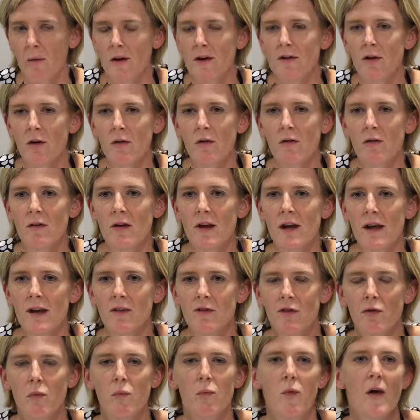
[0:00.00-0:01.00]
don't
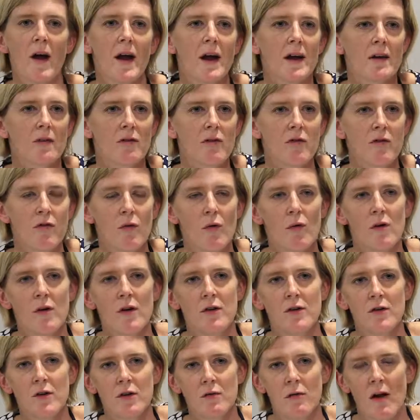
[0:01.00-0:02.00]
need to wait for
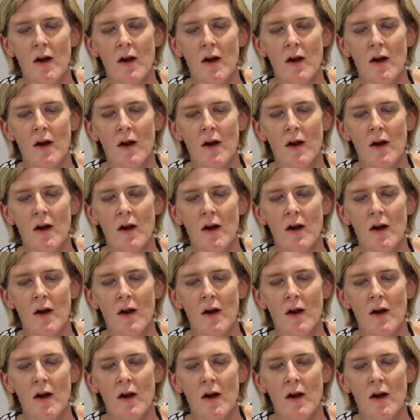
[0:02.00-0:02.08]
a new